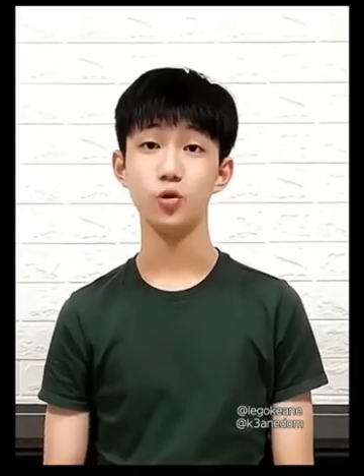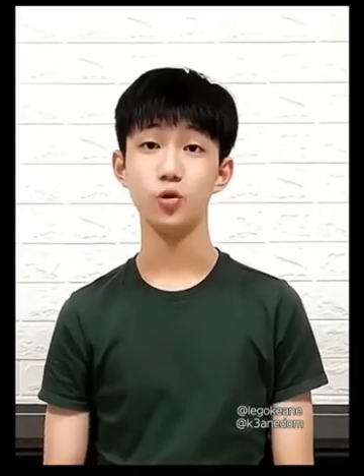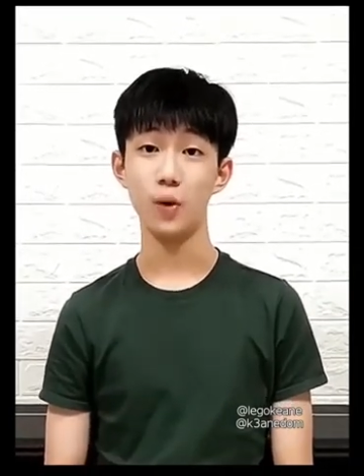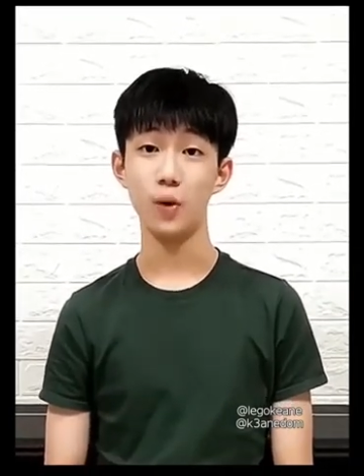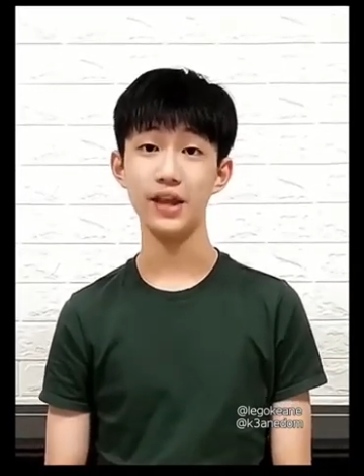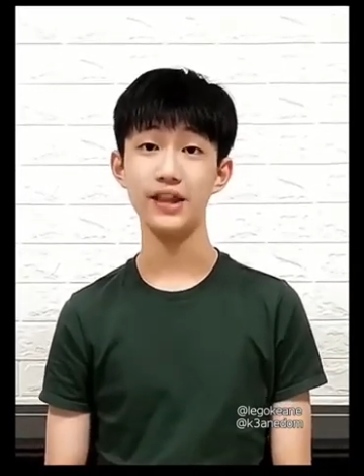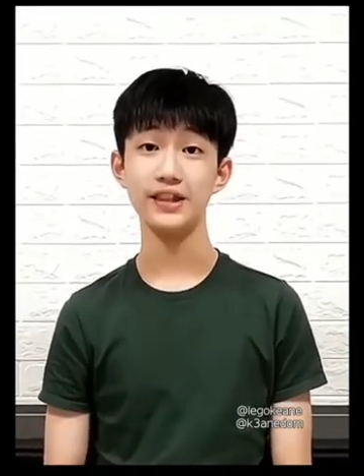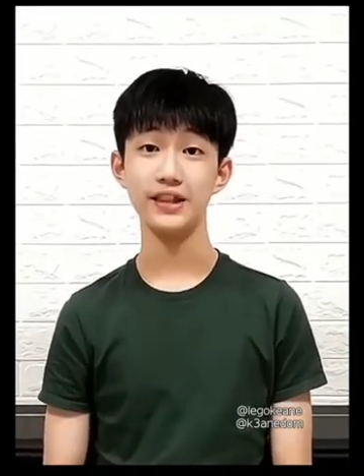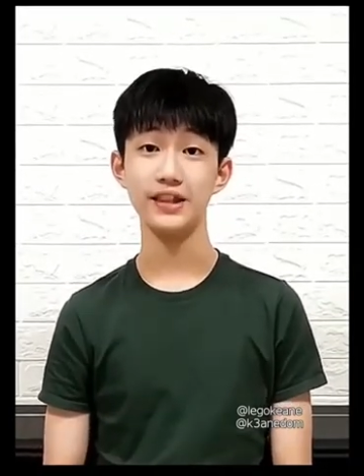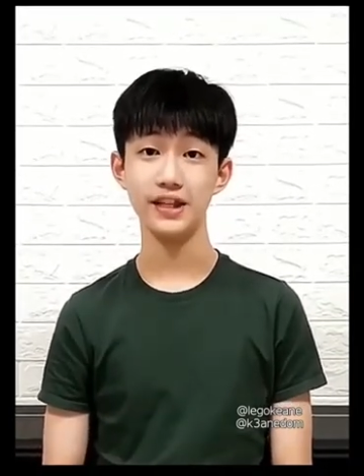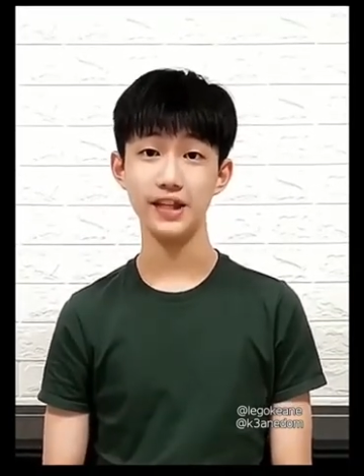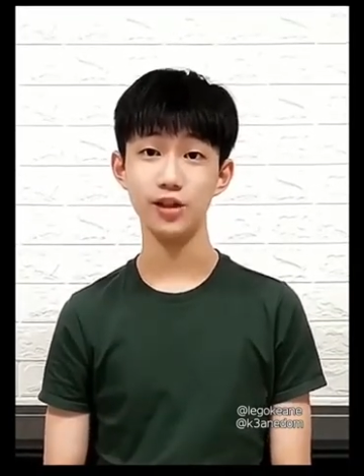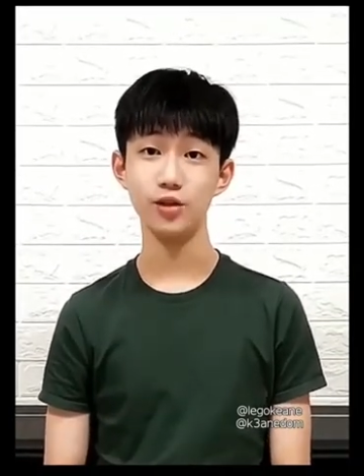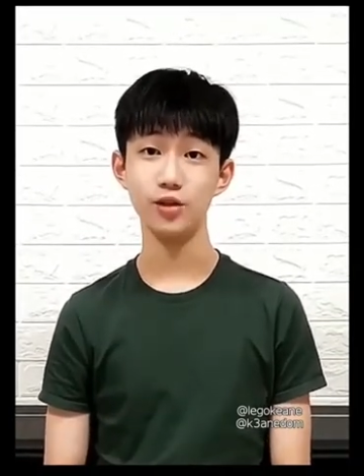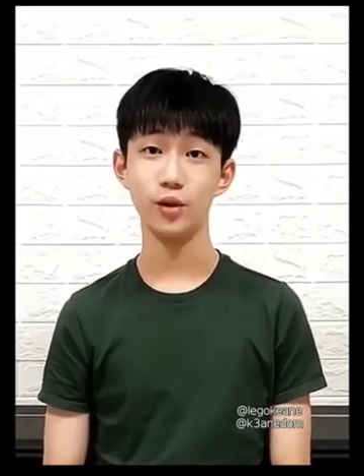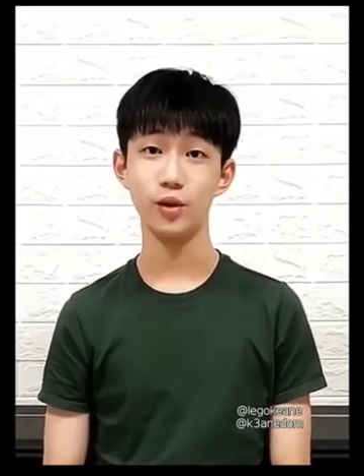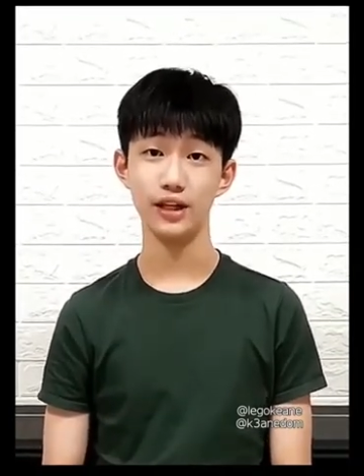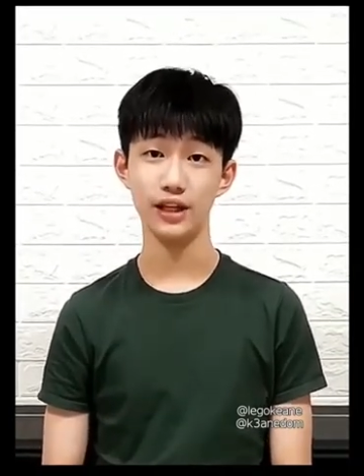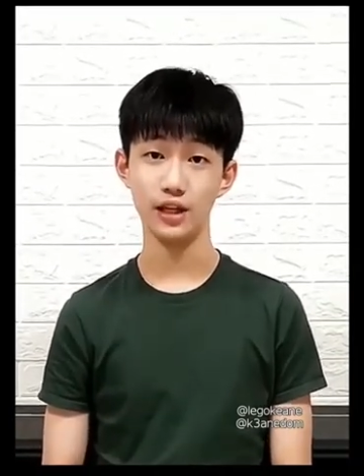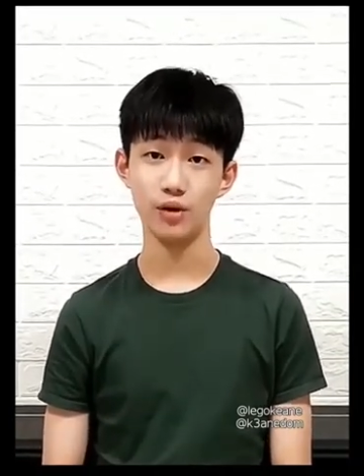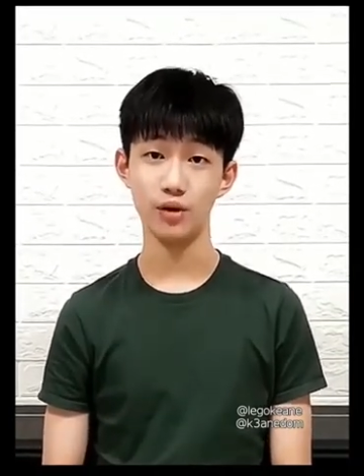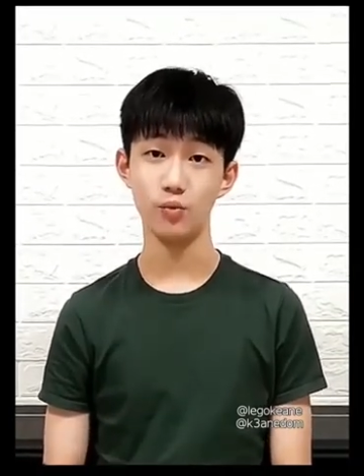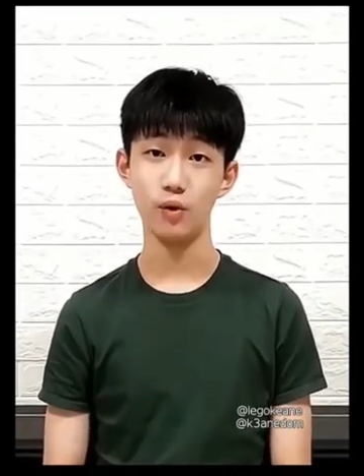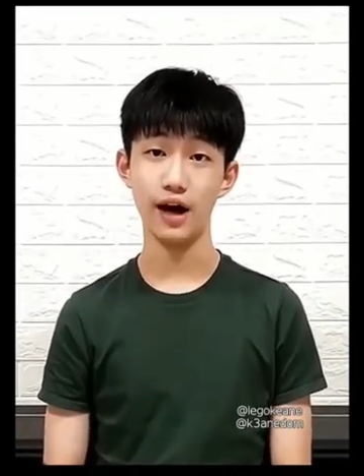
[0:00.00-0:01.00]

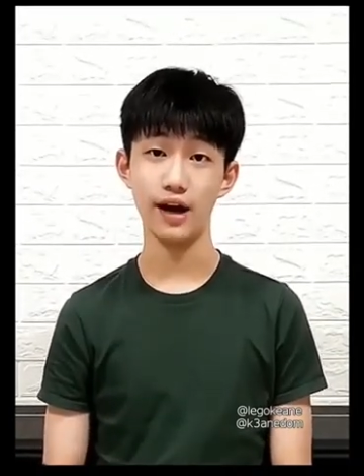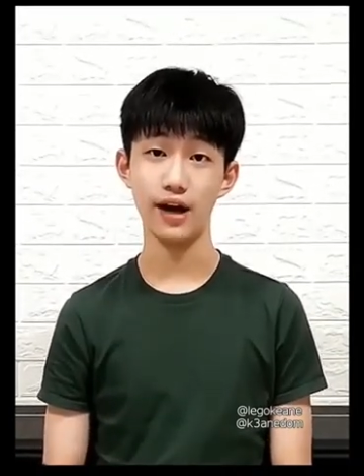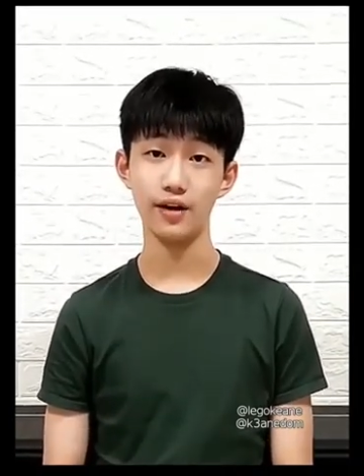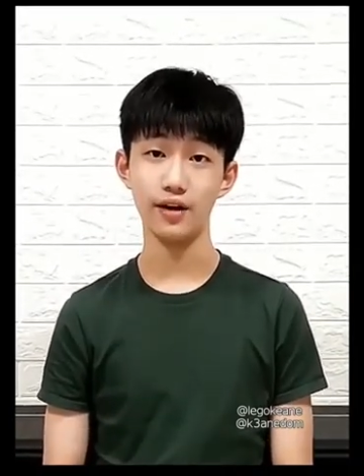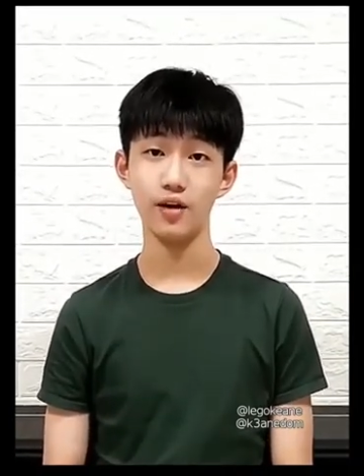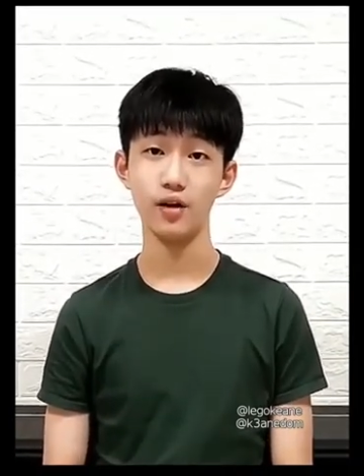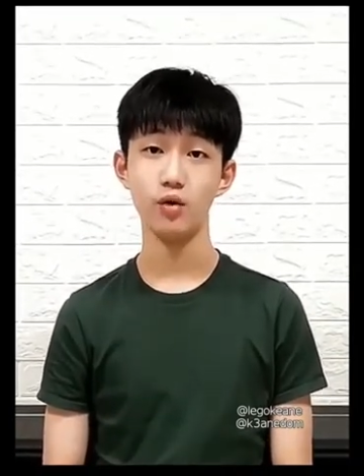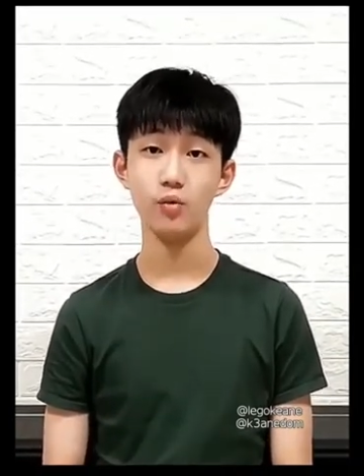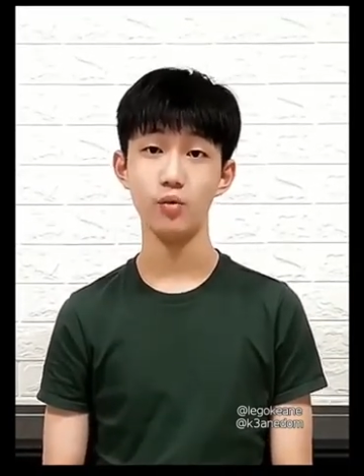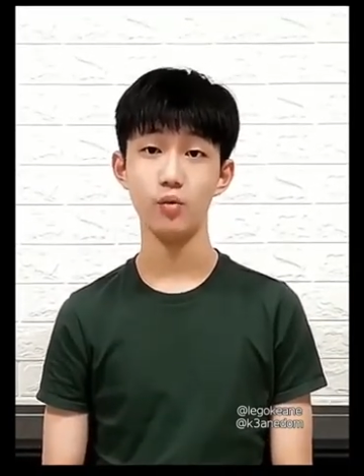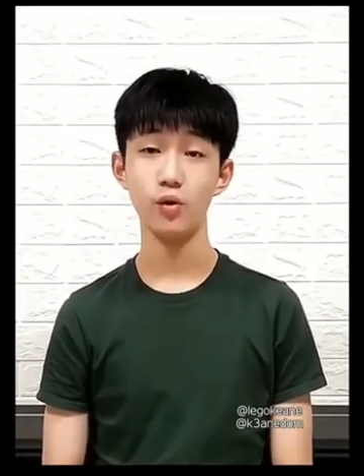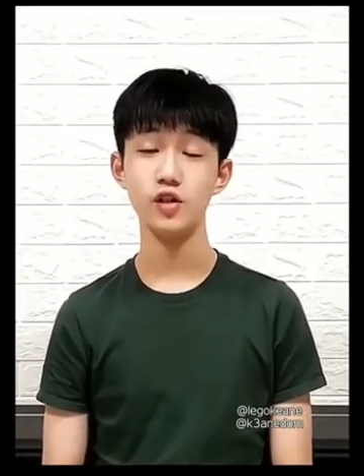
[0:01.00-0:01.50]
2021,